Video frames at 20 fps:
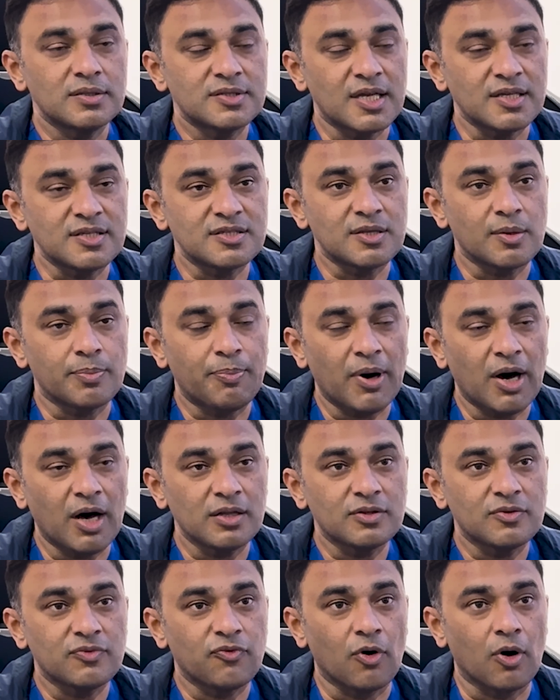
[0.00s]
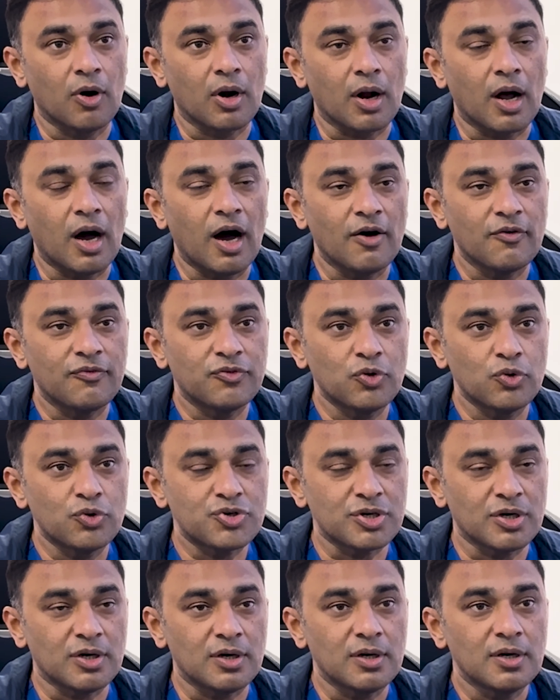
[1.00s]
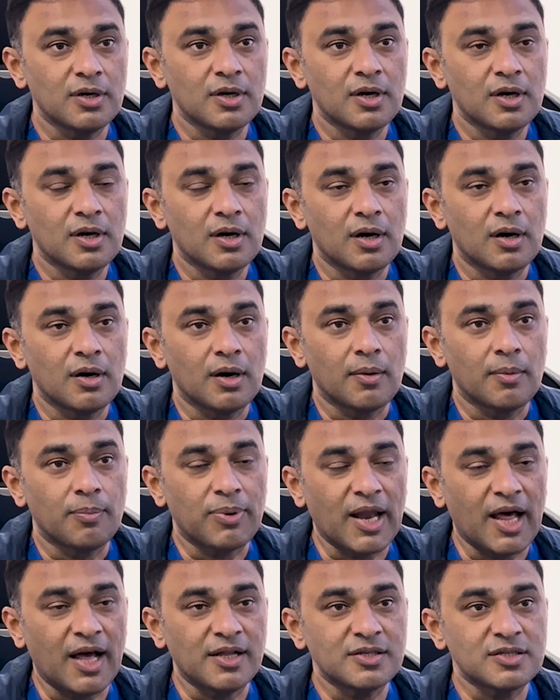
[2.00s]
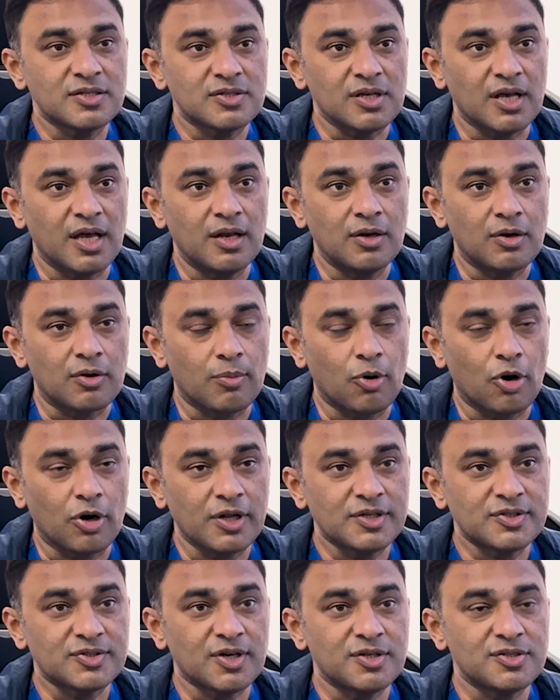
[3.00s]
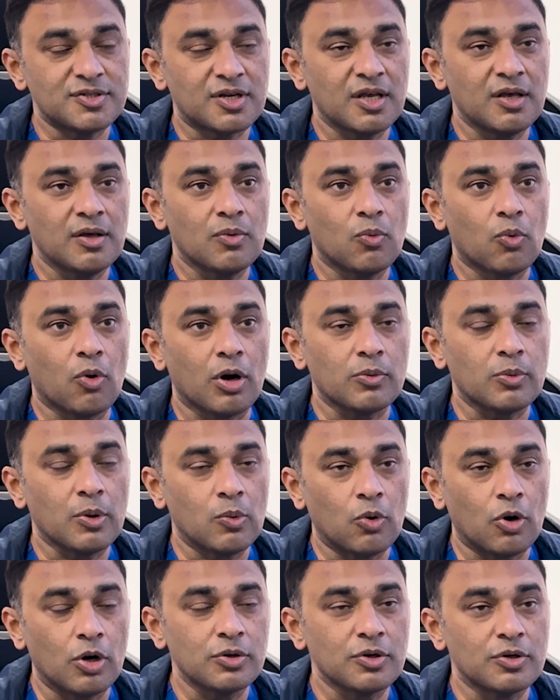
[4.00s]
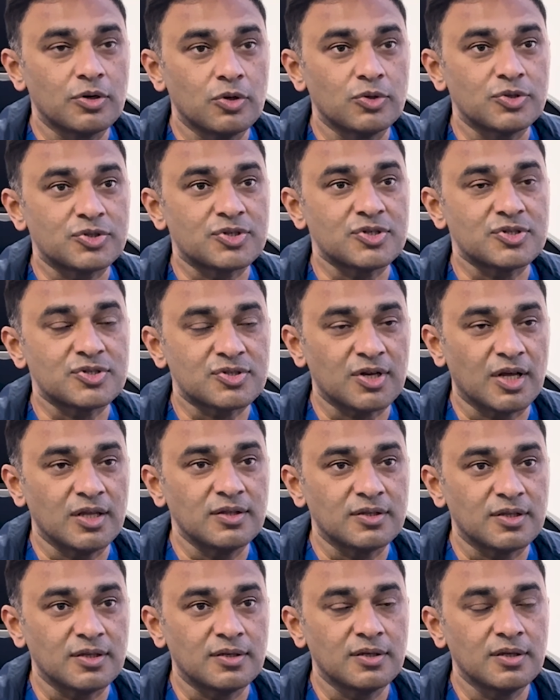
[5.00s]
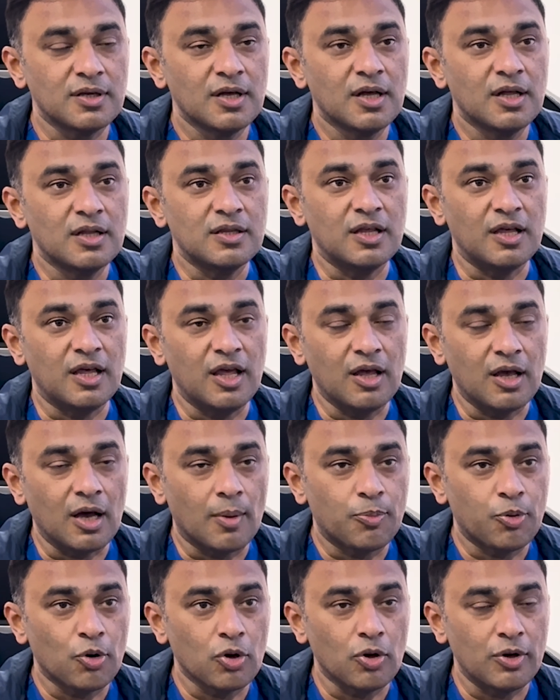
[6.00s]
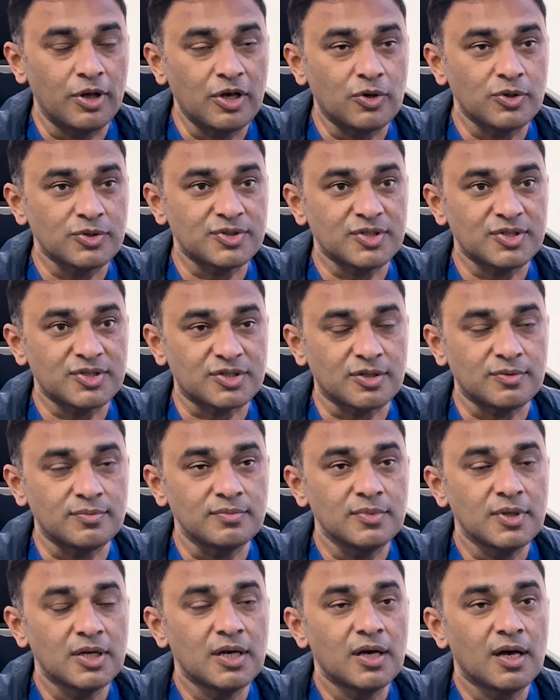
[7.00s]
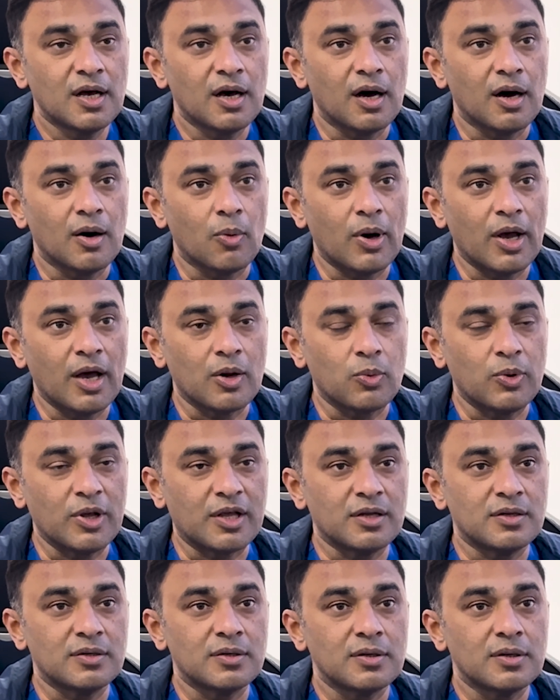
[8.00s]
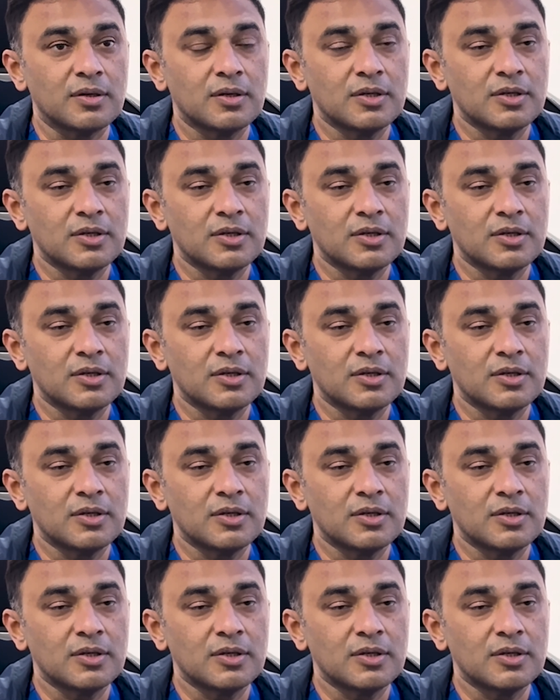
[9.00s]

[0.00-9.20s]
sets the path for our future plans in robotic surgery. What we want to do is to strengthen the Apollo ecosystem, where we can